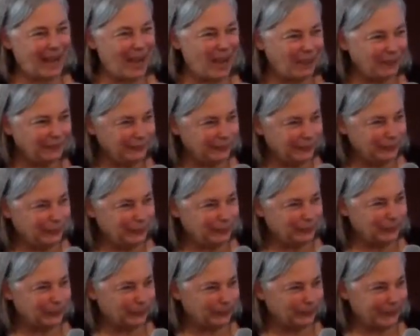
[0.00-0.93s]
how did
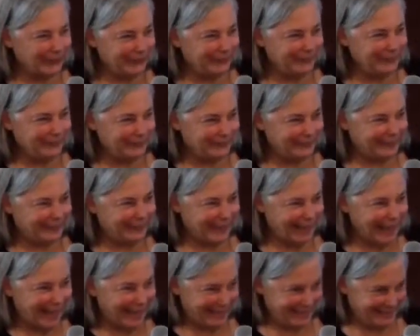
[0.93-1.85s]
you arrange
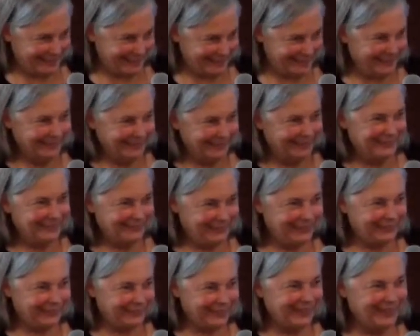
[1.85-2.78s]
that?
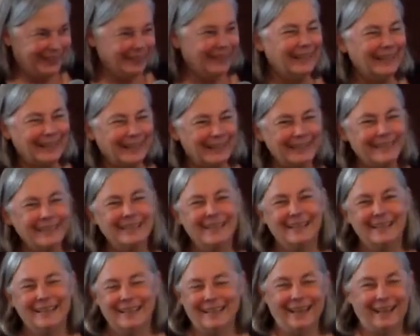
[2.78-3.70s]
You know,
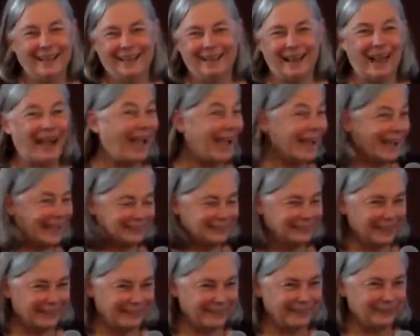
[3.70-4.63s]
I
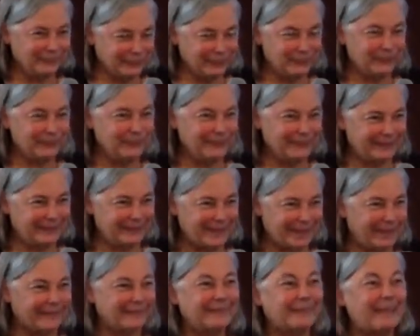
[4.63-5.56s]
had nothing to do with
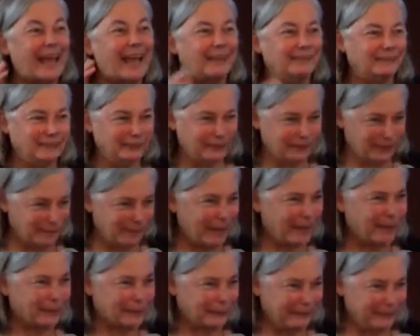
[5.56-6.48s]
that. That was the
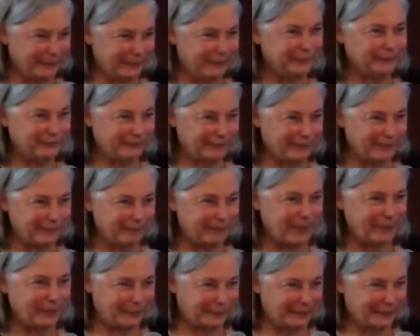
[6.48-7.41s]
power of the Interfaith
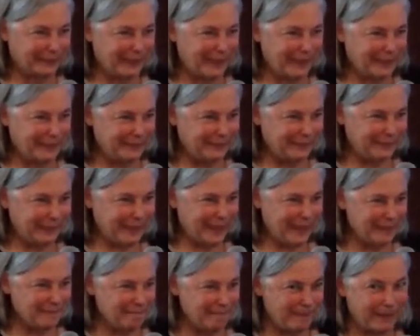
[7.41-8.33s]
Power and Light, and you
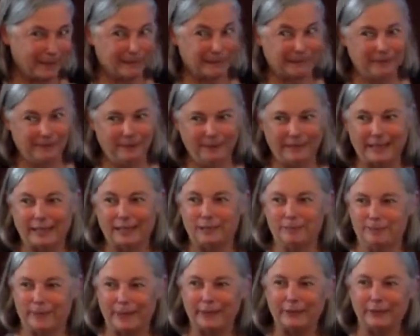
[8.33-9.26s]
can't get
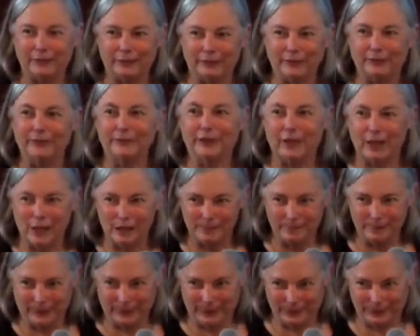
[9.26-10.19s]
a better
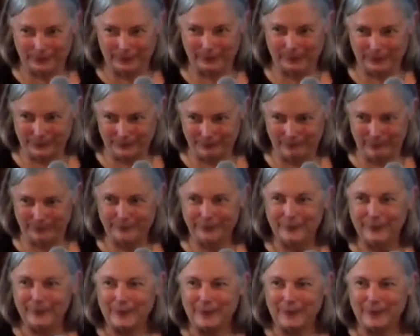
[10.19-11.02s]
lobbying group